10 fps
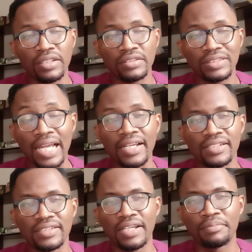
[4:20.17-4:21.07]

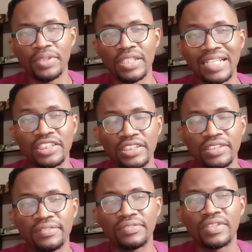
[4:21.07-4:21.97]
targets can be
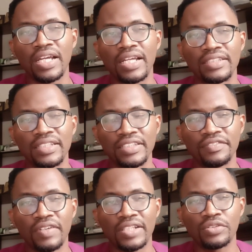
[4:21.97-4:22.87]
achieved and
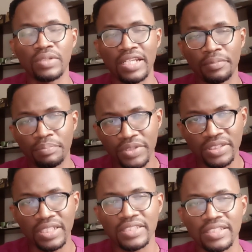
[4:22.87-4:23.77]
delivered, so that the
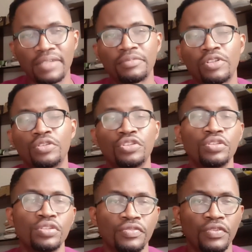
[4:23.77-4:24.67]
business can continue
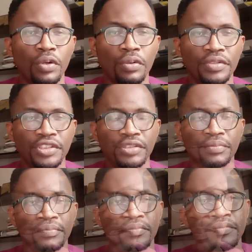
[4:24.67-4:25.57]
to flourish.
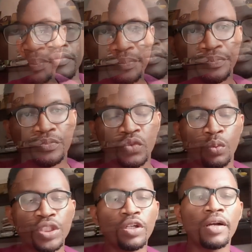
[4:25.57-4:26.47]
Next up,
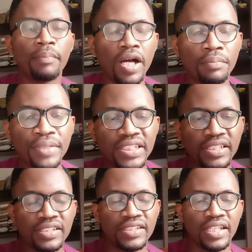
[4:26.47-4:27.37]
we talk about
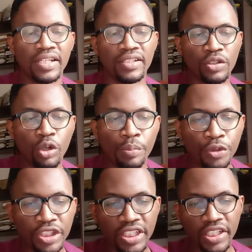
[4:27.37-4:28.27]
meetings and
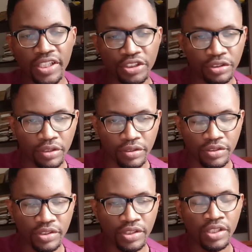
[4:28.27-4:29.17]

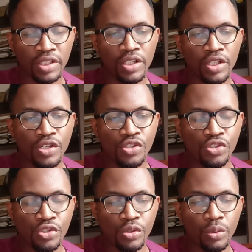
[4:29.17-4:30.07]
communications.
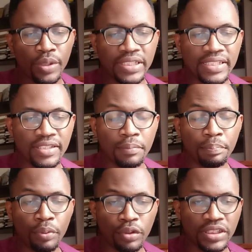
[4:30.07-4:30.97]
So it is
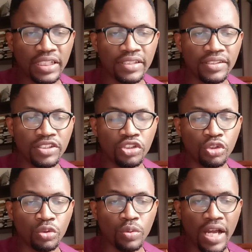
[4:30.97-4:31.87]
important
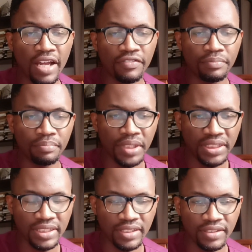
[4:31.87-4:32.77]
to have
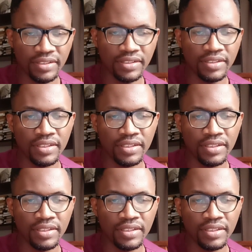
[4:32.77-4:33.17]
meetings